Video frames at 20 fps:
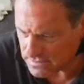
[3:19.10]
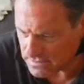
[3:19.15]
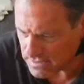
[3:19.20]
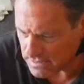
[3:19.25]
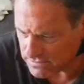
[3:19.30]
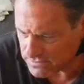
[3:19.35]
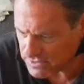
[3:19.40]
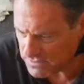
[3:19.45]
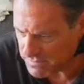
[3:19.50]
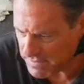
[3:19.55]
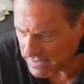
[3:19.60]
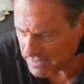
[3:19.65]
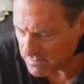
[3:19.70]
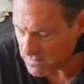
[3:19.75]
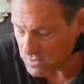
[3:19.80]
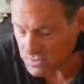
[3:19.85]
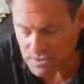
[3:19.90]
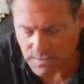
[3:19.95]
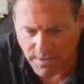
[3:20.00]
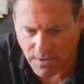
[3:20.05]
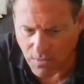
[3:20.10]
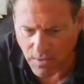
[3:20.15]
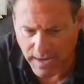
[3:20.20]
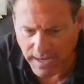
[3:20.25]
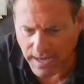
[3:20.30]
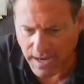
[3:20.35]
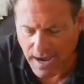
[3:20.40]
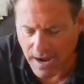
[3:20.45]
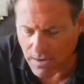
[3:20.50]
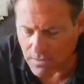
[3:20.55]
I was spending most of my
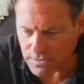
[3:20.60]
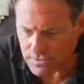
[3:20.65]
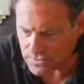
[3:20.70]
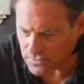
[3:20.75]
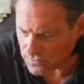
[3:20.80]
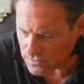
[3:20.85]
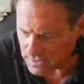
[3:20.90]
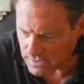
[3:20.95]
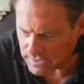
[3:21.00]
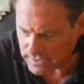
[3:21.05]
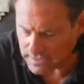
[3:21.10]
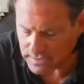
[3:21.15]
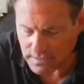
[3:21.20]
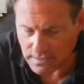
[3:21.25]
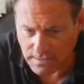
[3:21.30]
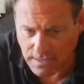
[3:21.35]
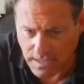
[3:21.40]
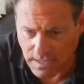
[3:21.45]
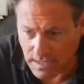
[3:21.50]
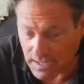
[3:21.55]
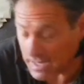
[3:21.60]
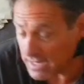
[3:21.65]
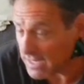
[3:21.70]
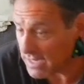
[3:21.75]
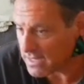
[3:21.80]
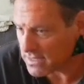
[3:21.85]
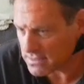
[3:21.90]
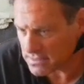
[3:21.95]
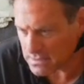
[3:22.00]
waking hours grilling and eating.